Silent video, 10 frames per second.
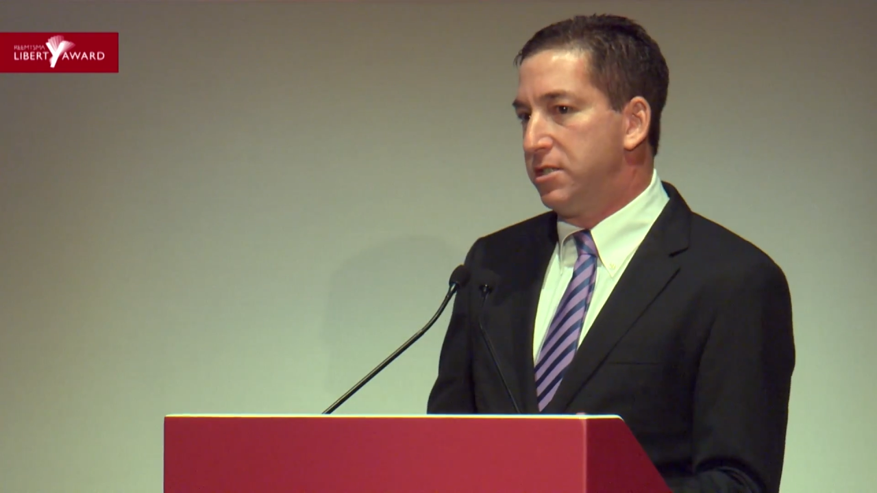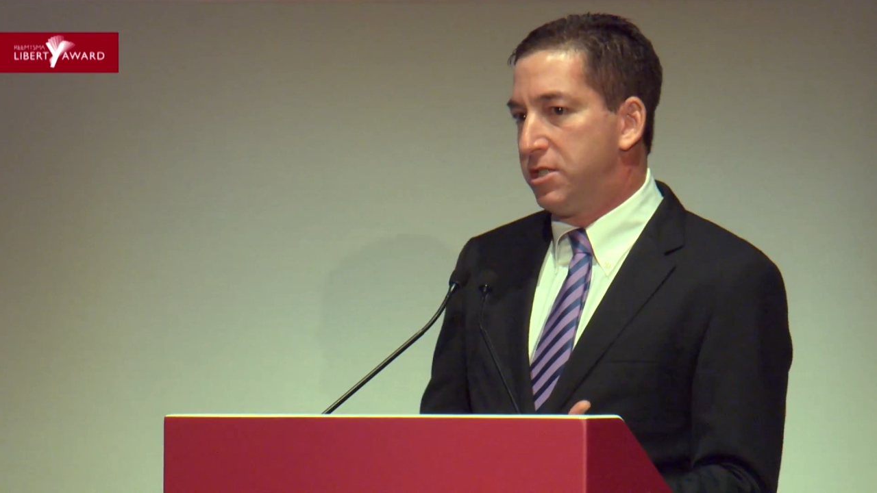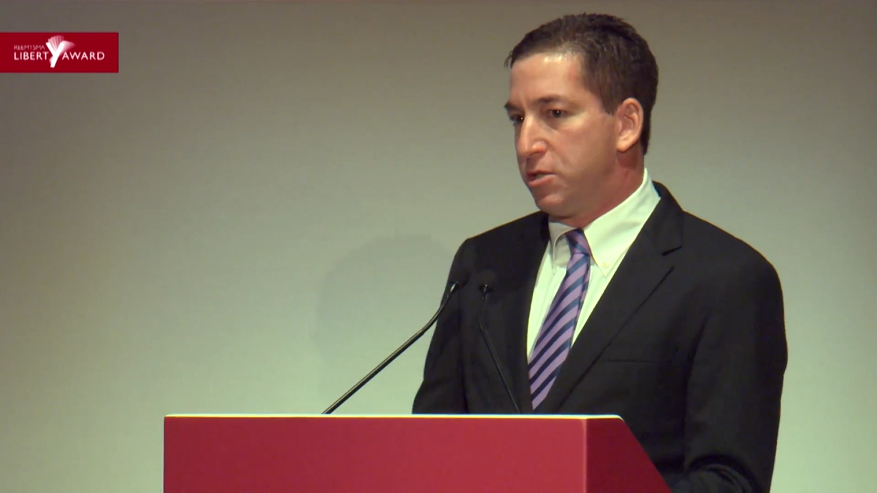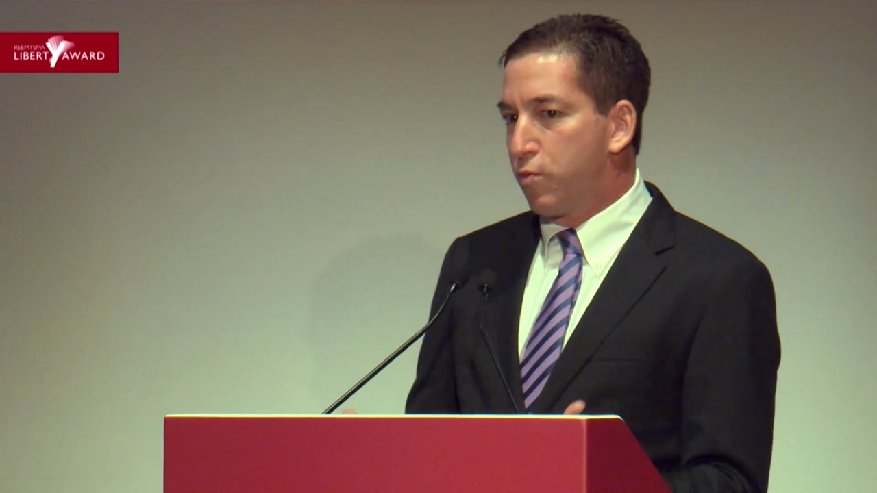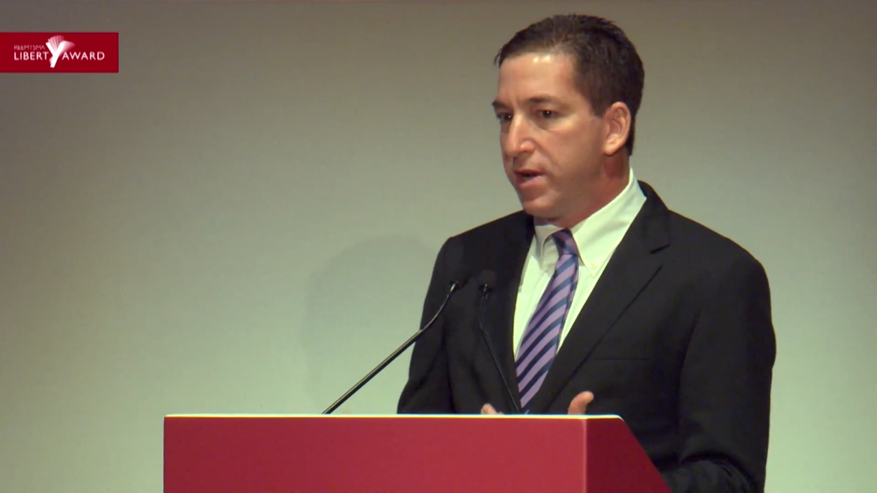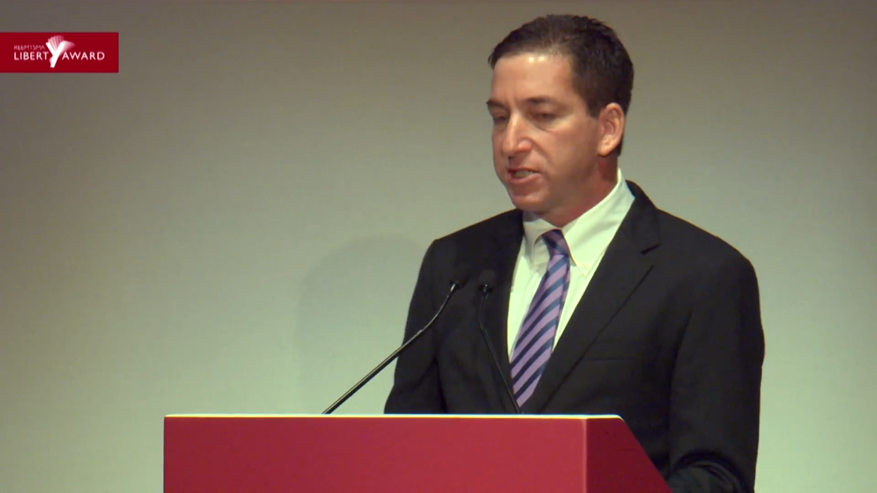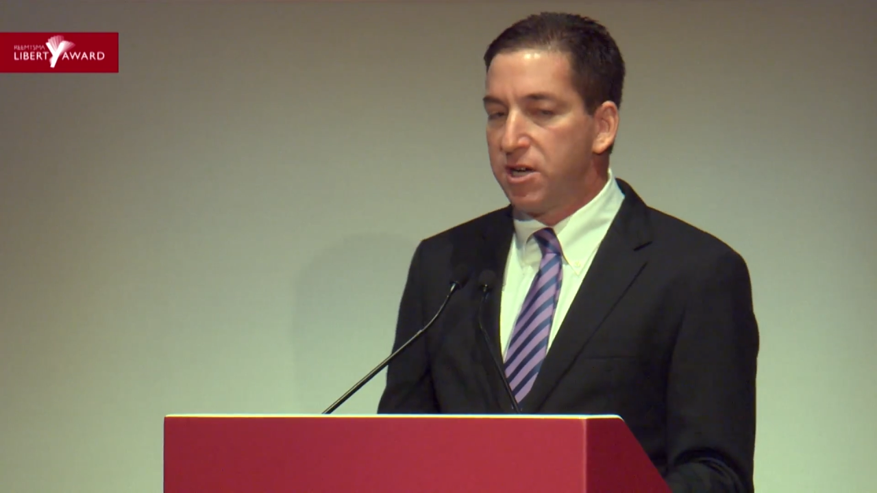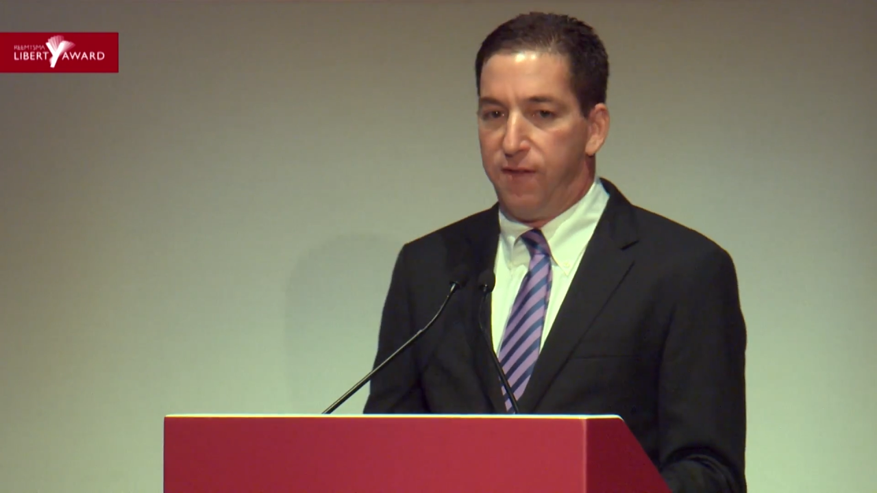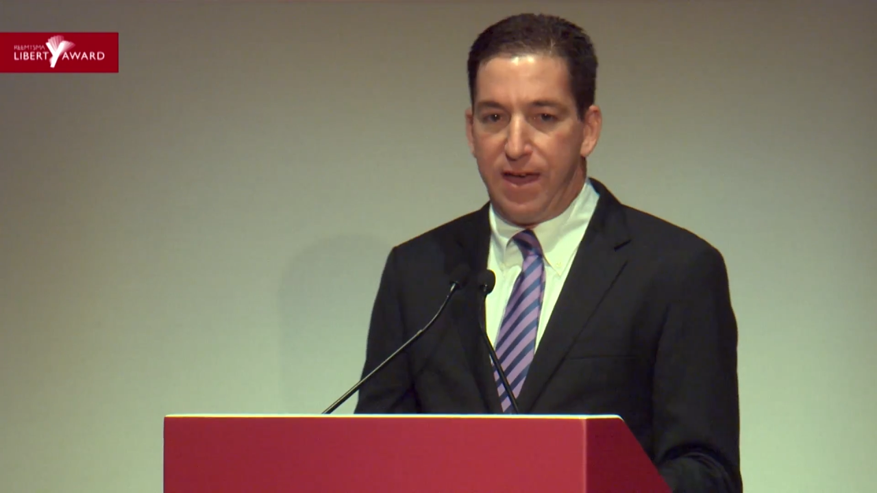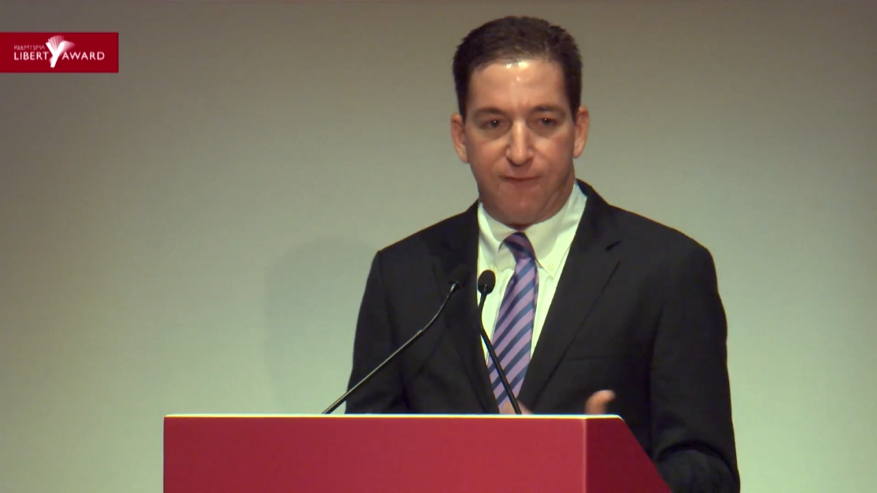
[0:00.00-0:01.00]
to risk
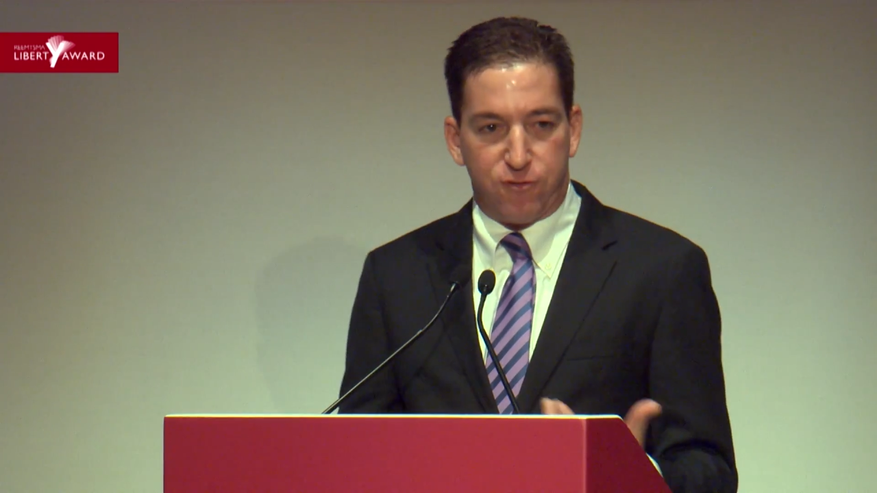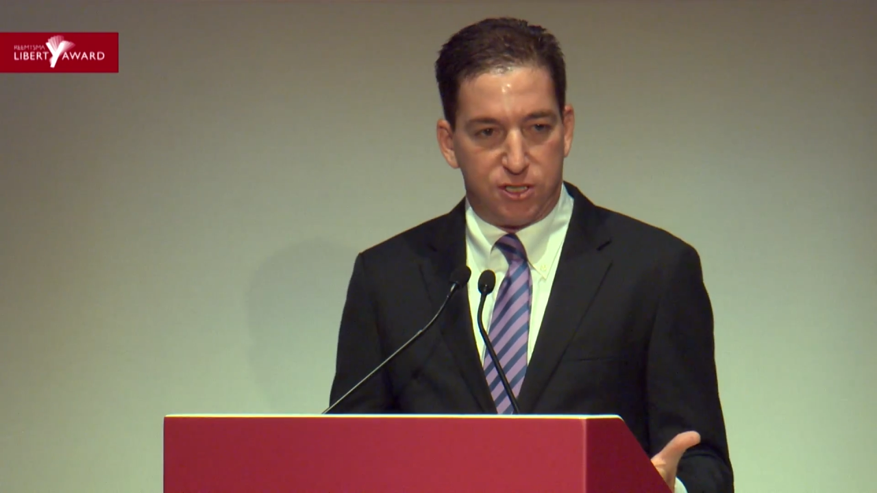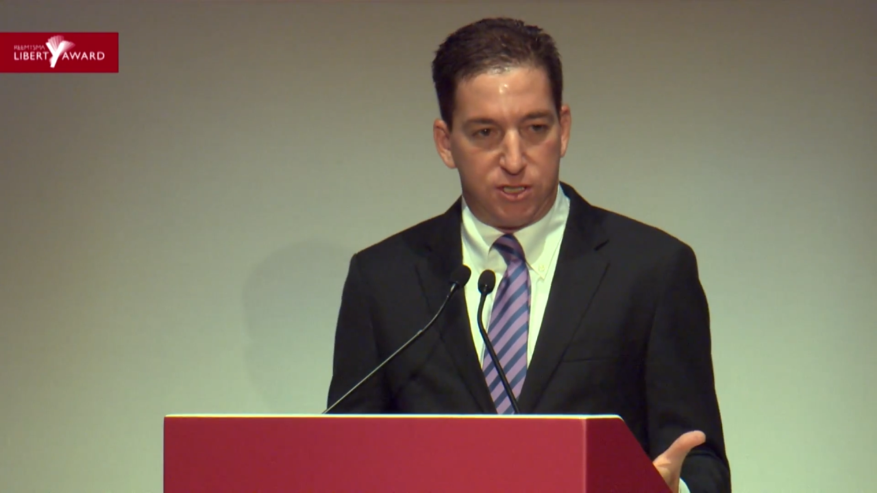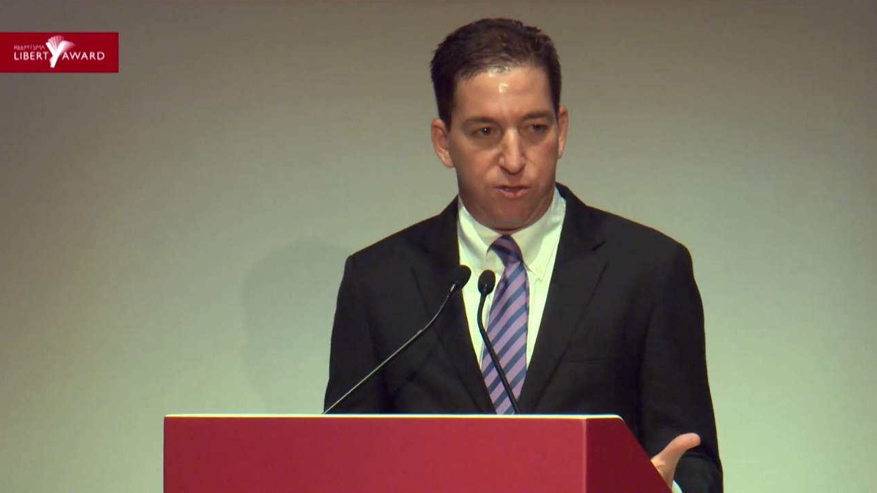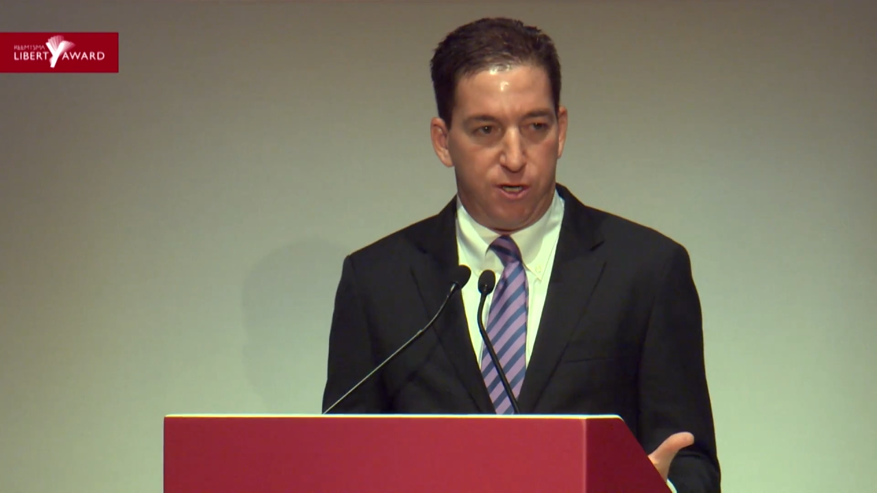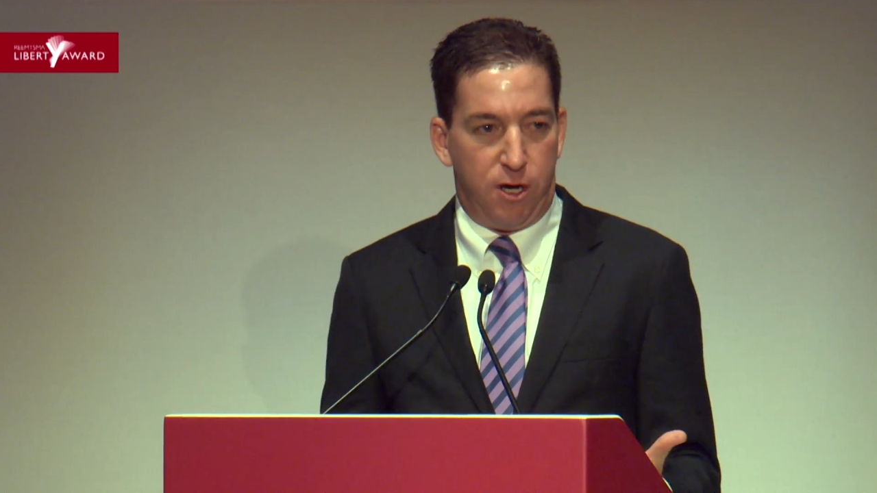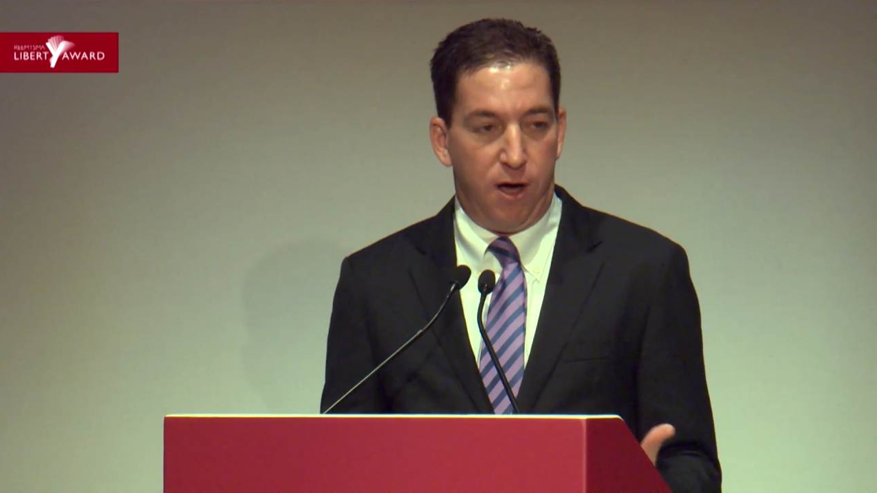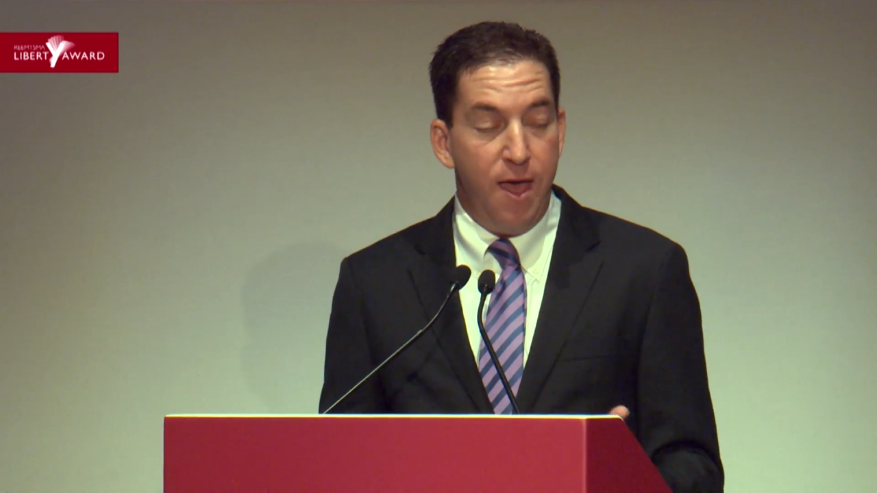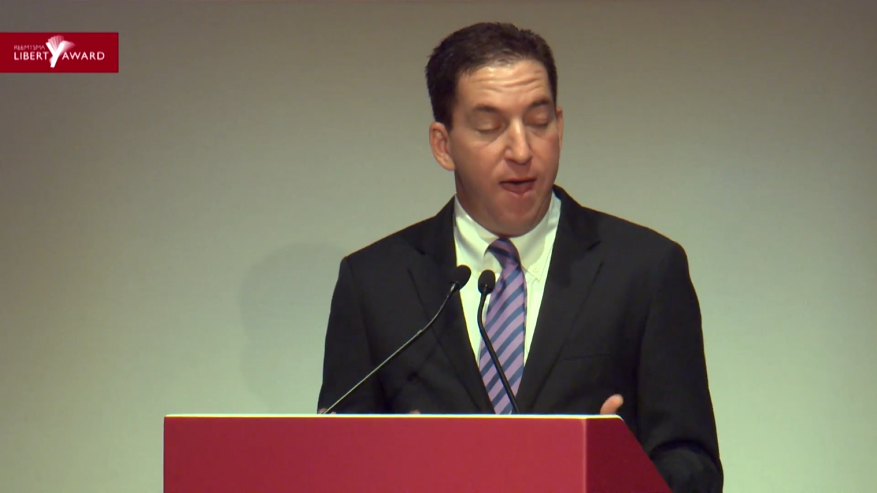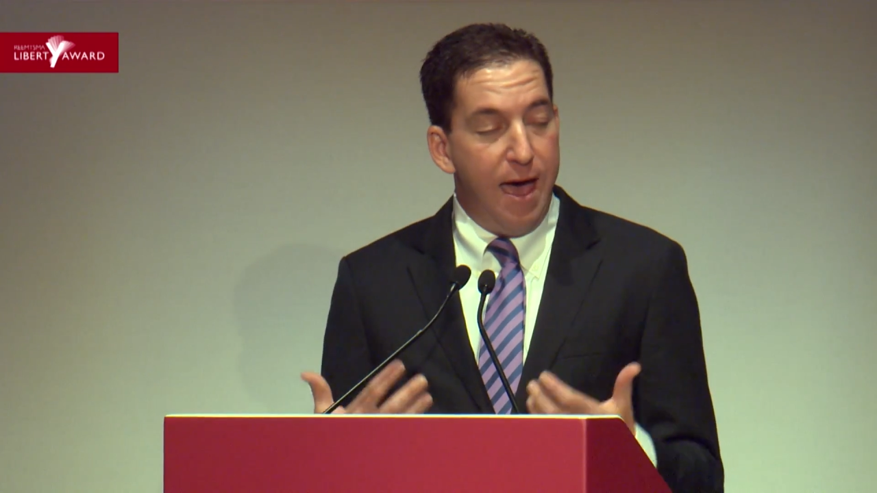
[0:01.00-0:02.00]
all that for so little?